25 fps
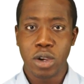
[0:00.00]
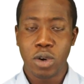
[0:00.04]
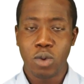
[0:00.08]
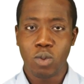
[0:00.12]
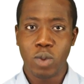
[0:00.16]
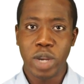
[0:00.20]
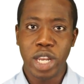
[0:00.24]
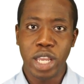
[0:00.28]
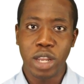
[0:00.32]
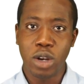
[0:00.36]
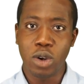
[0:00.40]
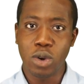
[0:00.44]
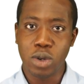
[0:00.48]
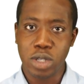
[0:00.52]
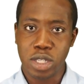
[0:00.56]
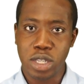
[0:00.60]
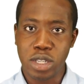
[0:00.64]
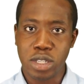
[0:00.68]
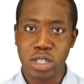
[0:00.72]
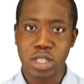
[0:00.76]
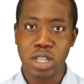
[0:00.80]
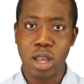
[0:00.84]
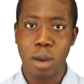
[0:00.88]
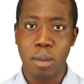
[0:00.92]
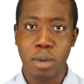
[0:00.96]
when He looks
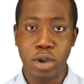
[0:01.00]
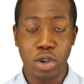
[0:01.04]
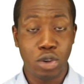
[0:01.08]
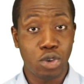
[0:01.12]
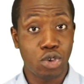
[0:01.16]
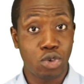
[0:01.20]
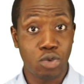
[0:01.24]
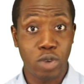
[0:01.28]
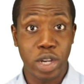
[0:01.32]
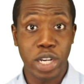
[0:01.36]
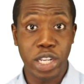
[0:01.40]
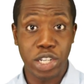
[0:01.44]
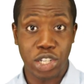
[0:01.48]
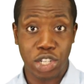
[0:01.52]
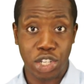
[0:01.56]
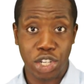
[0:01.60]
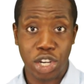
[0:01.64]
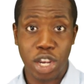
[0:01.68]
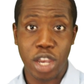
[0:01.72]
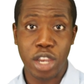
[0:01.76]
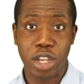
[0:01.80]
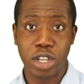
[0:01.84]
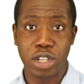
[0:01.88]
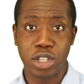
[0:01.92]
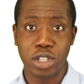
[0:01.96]
at someone who's really
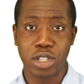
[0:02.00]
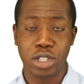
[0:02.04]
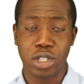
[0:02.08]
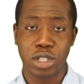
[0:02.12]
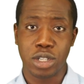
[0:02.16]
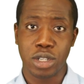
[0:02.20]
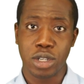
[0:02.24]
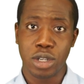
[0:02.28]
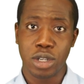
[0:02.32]
changed,